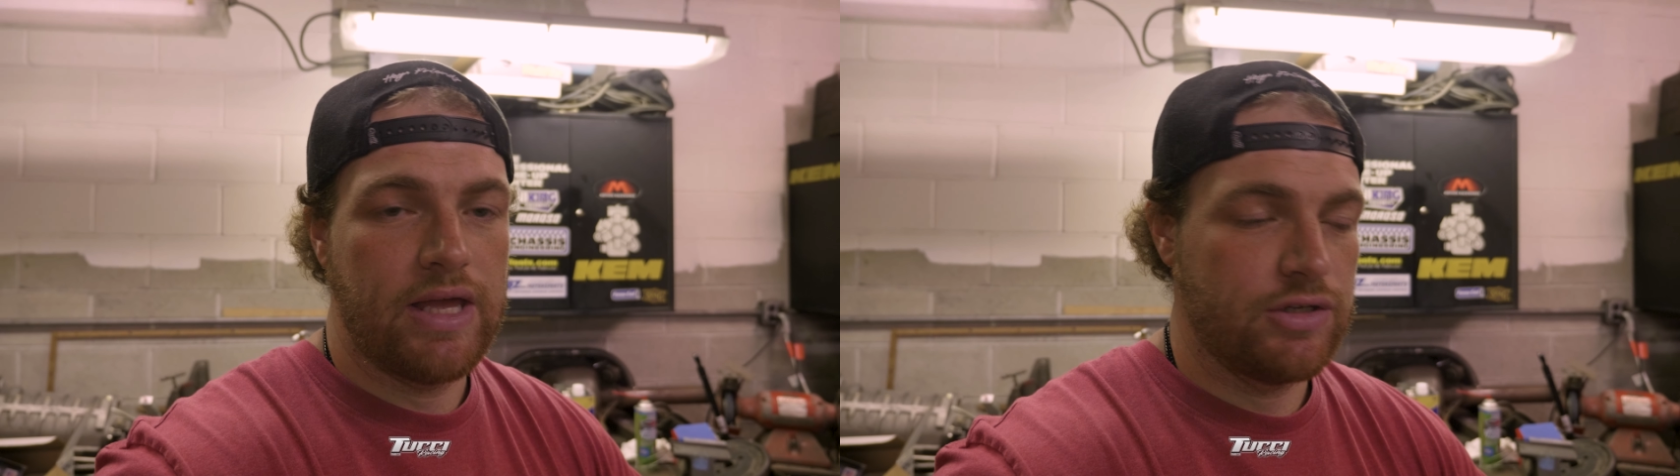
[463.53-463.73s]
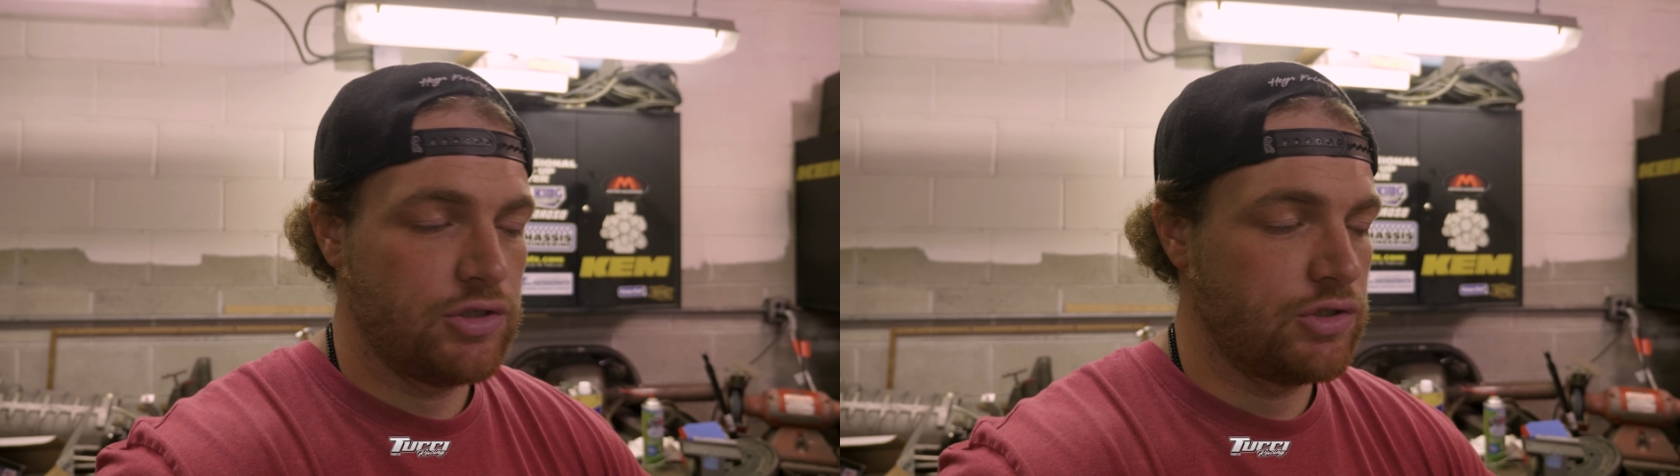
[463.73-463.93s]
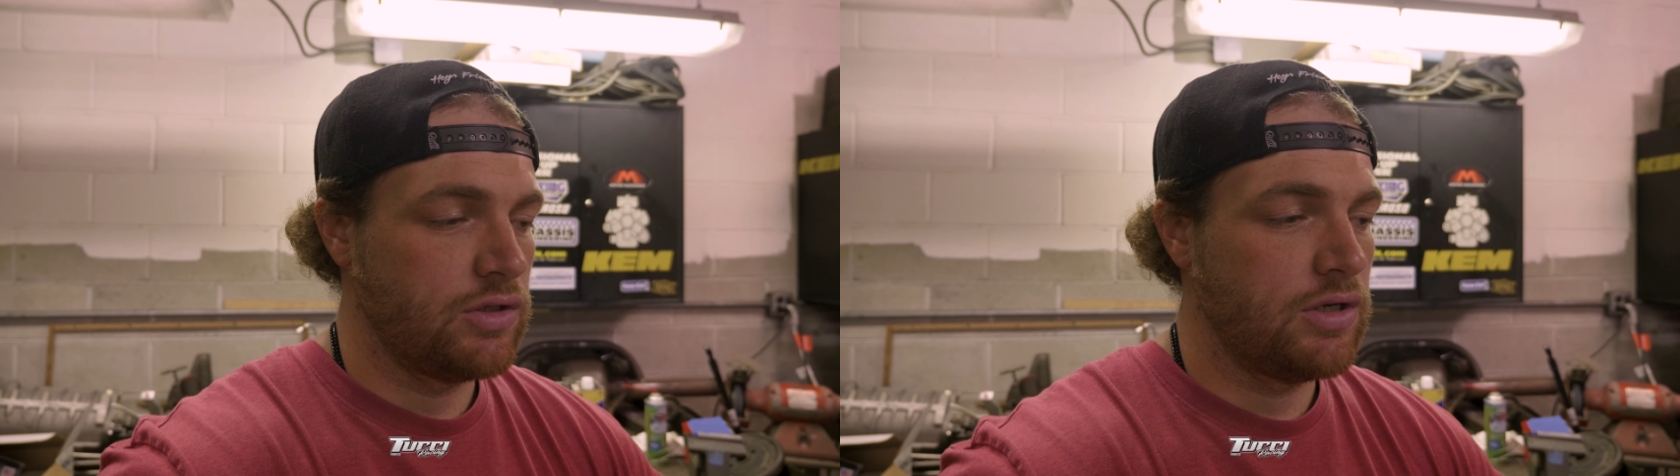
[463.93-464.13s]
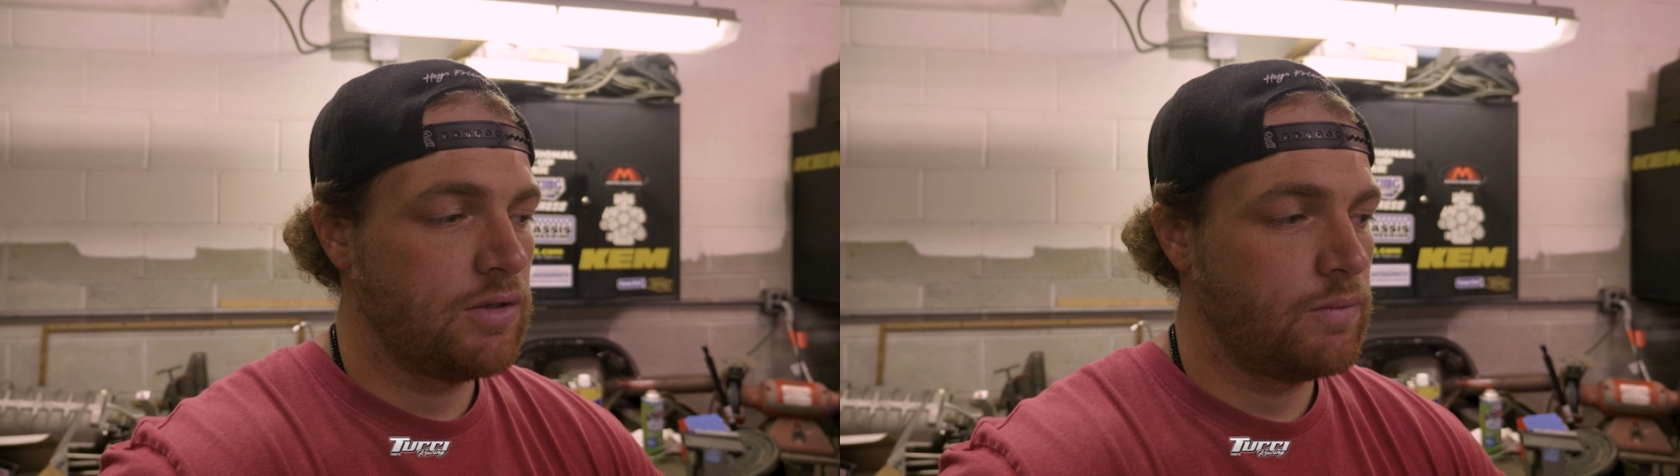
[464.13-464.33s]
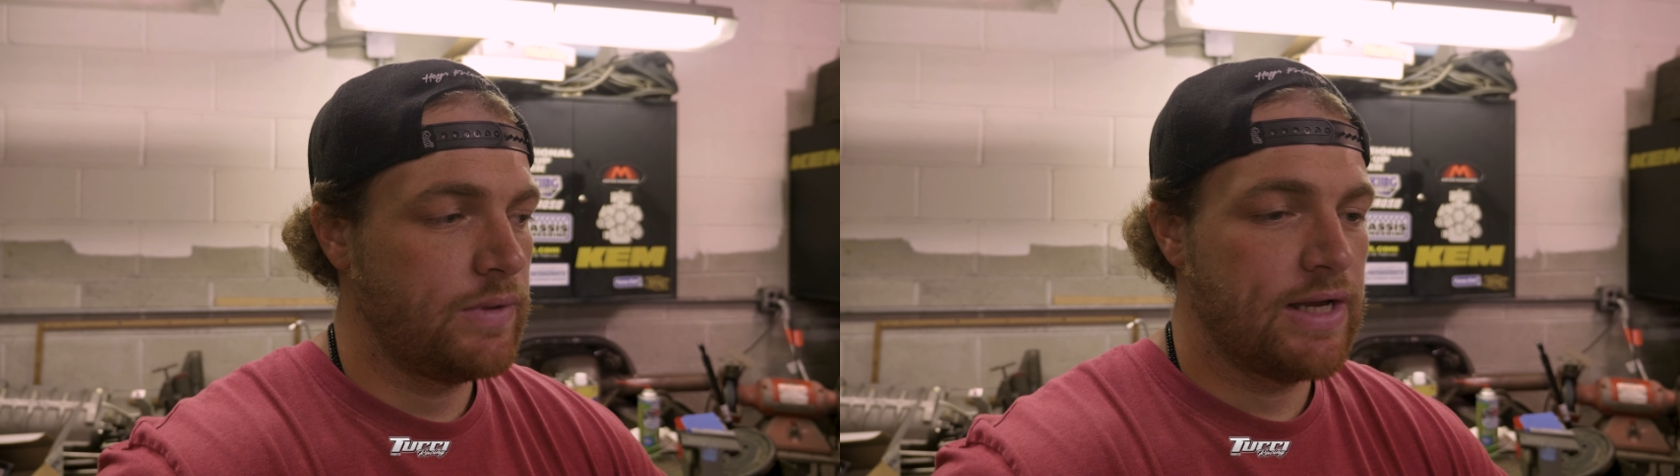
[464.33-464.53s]
as you
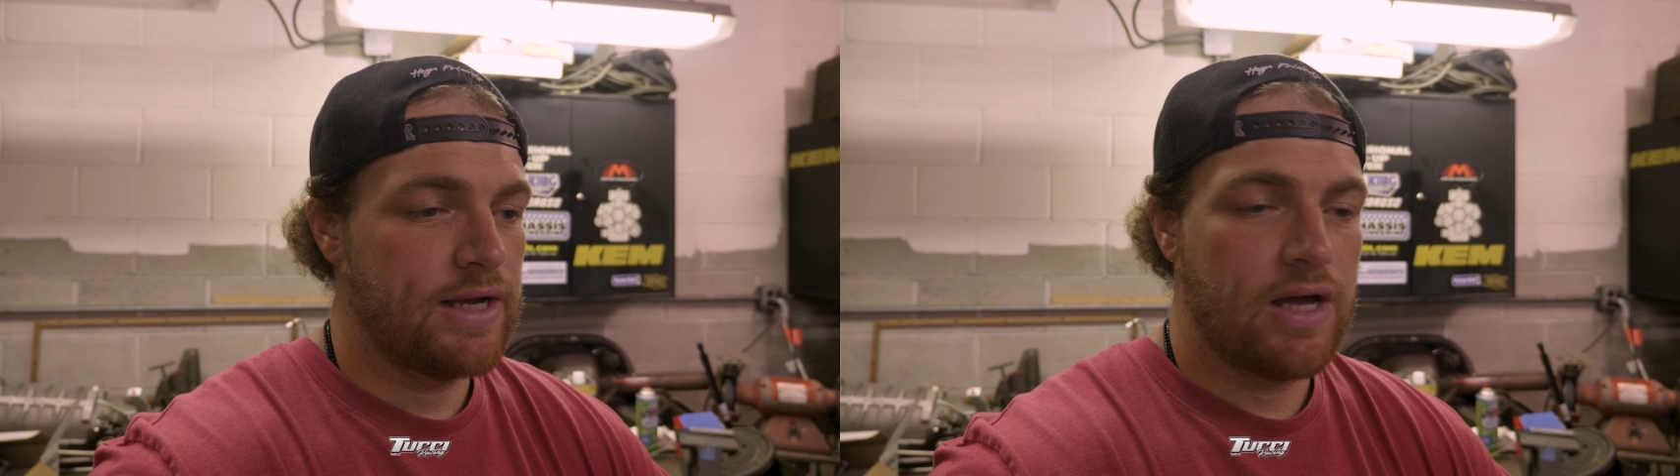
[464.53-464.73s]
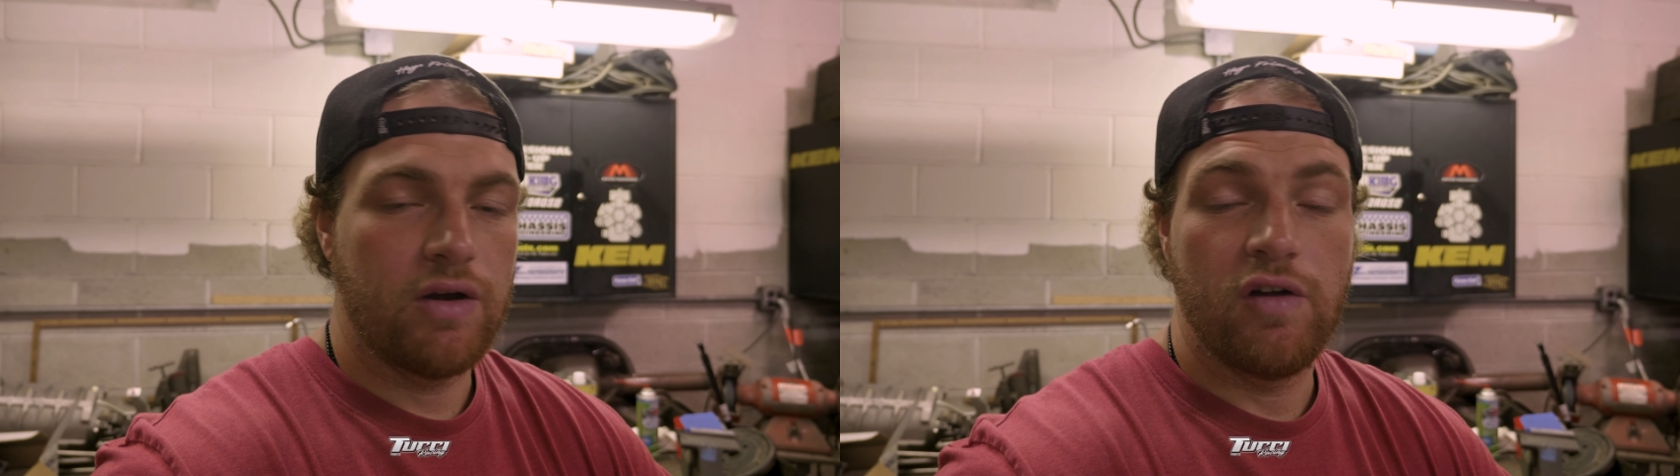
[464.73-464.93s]
saw, we got cut